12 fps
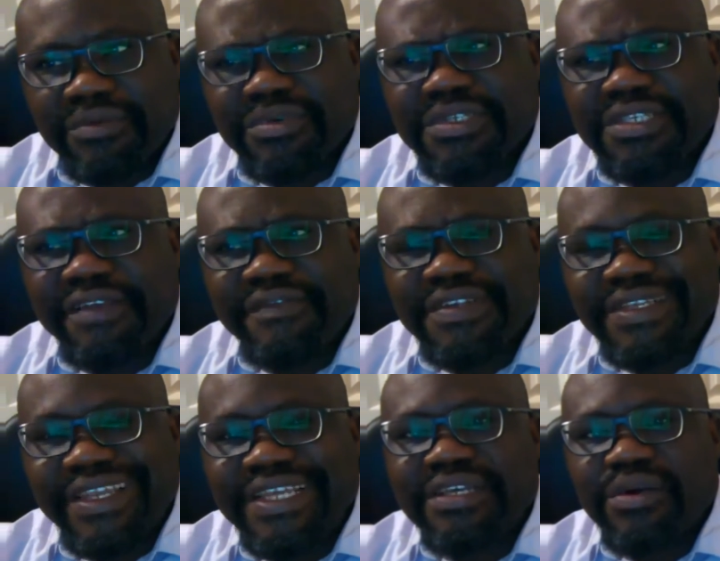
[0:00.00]
I would say if
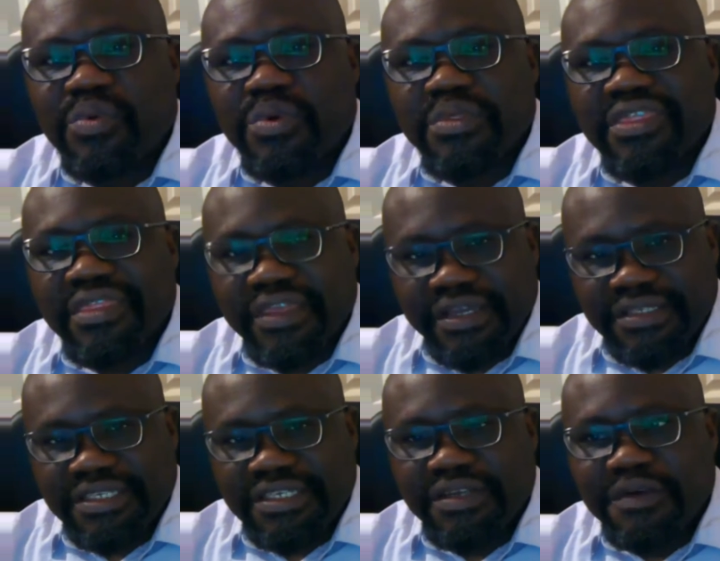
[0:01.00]
it's less than
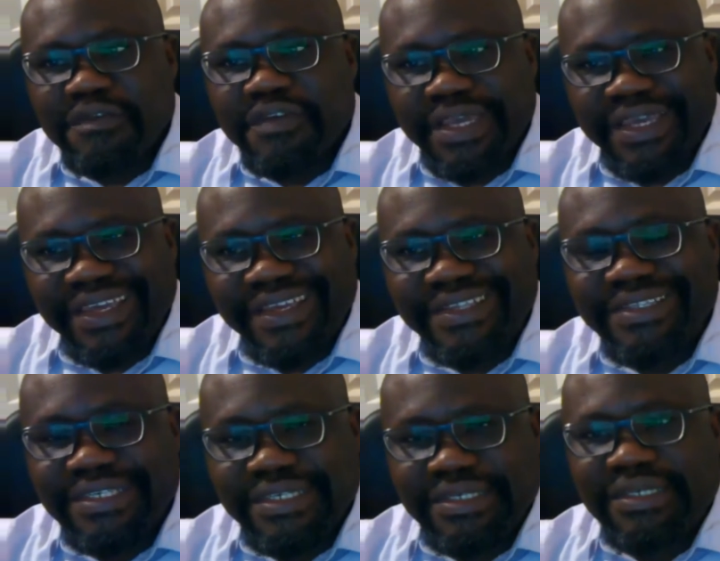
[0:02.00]

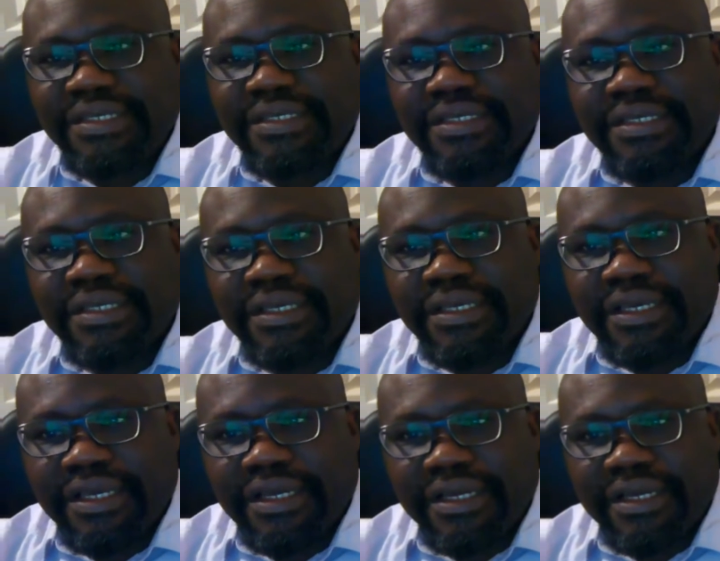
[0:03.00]
130/80,
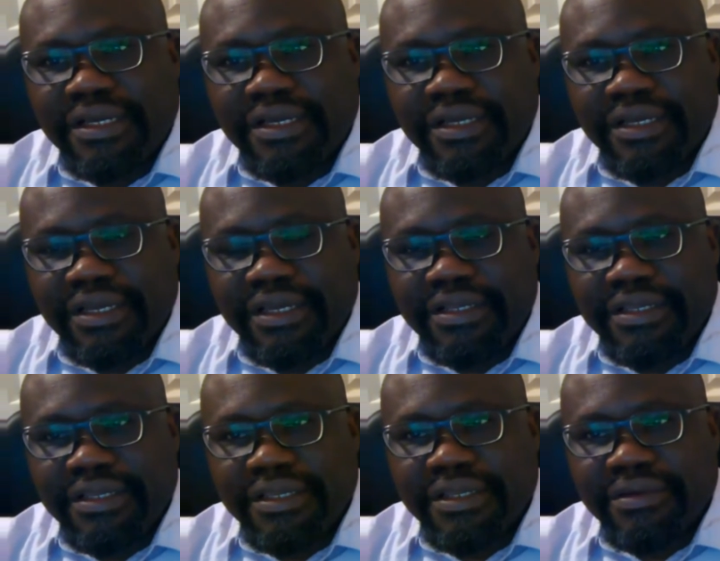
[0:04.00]

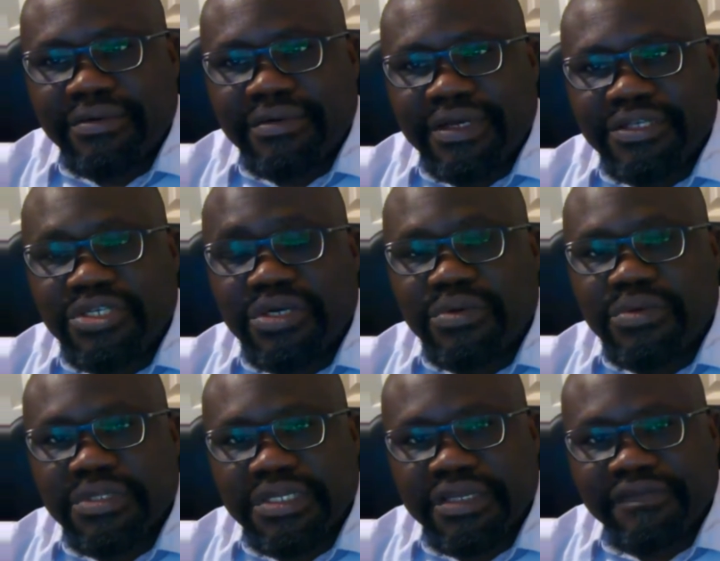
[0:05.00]
and you're
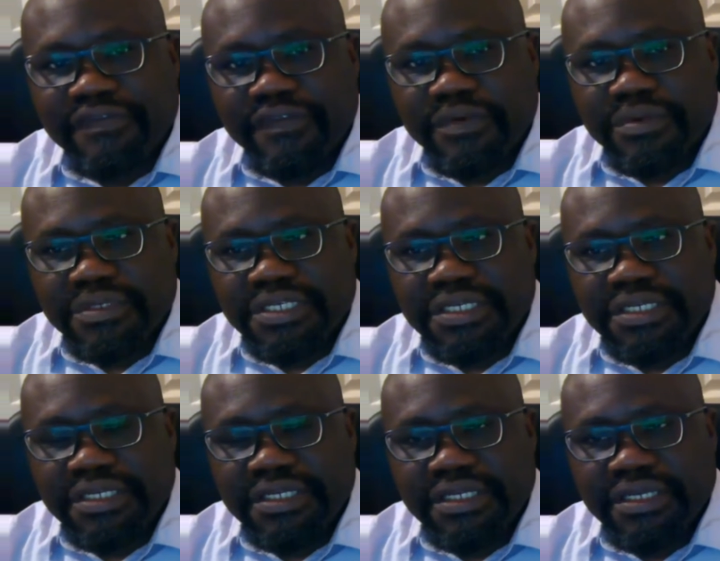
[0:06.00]
older than
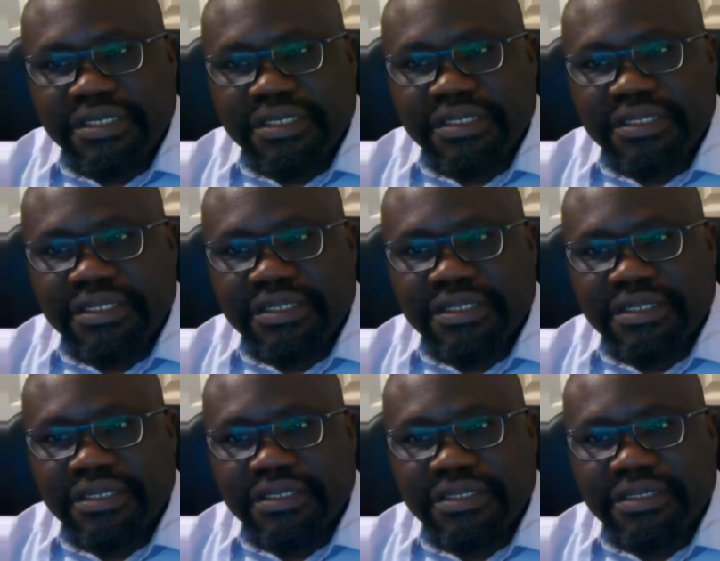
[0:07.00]
40,
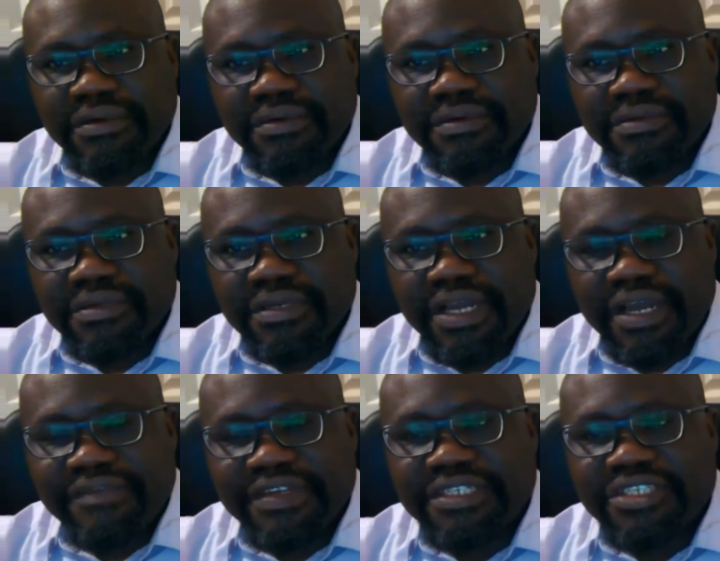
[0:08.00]
you know,
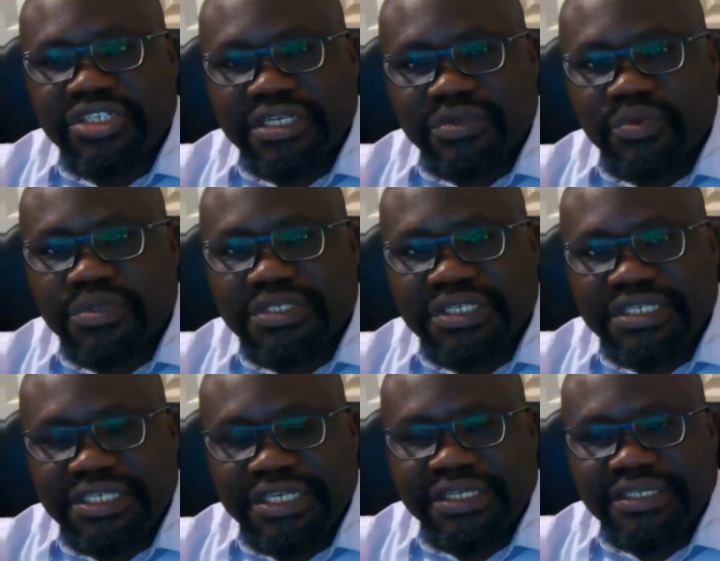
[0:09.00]
having it checked once a
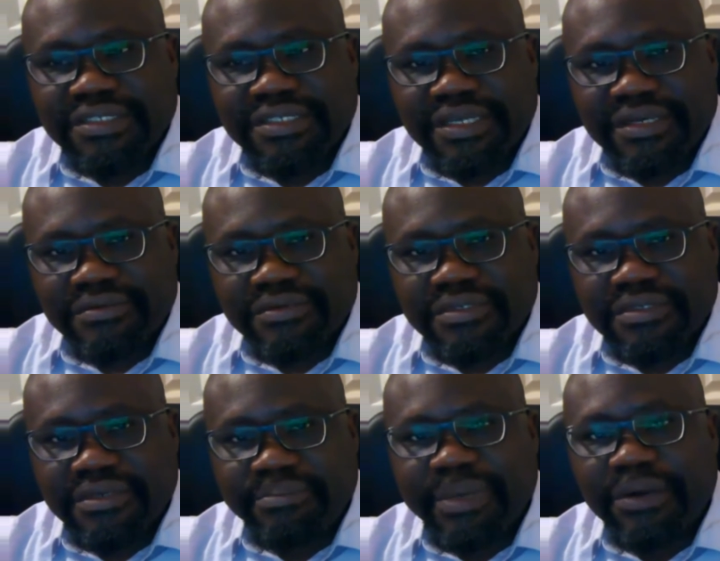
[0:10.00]
year sounds
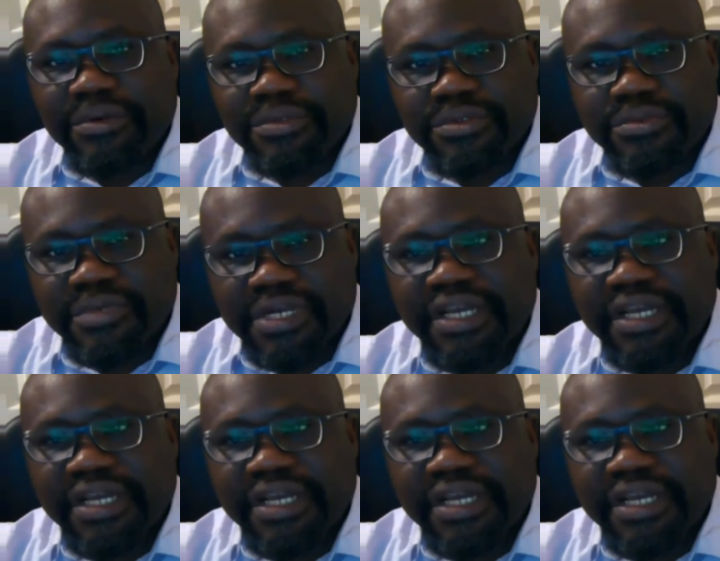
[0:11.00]
about